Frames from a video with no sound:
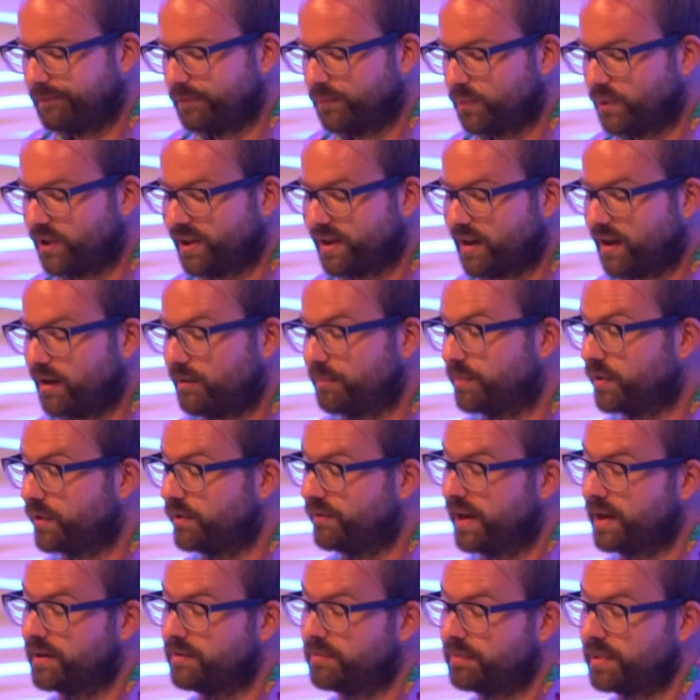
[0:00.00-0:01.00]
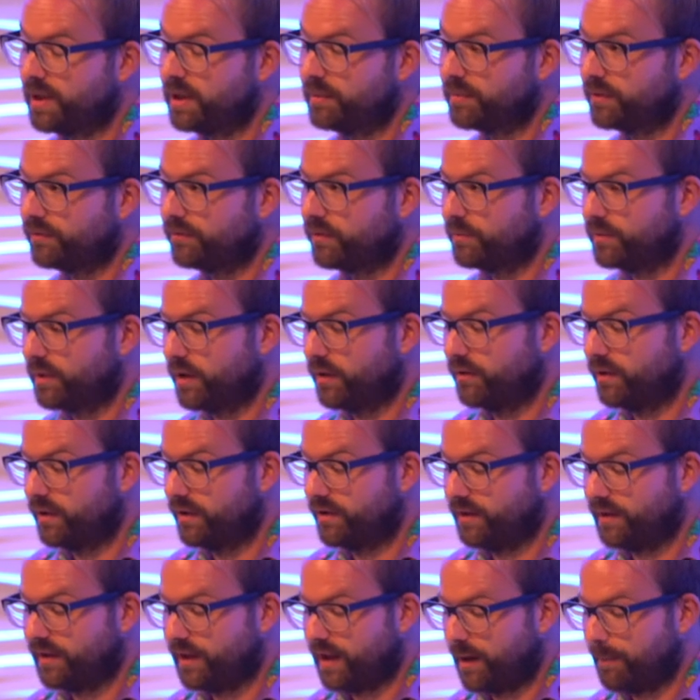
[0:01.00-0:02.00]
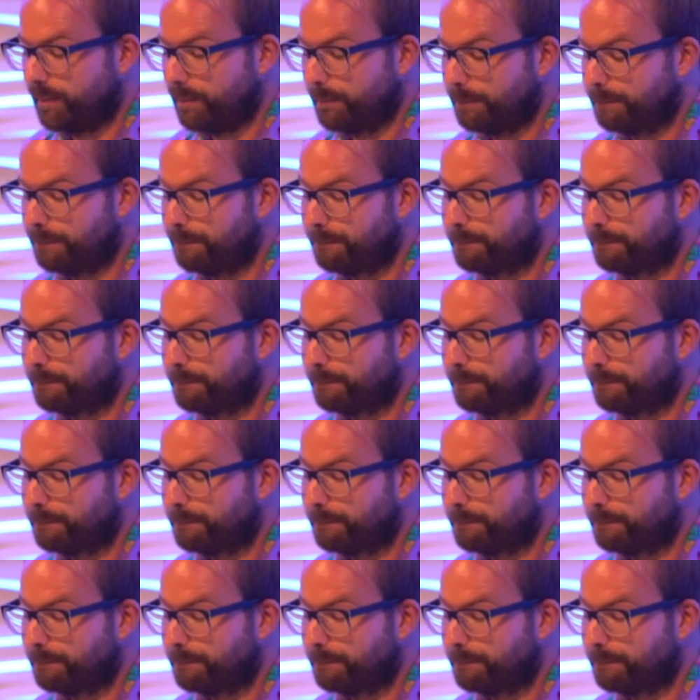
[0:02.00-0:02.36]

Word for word: we can't prevent people from downloading them.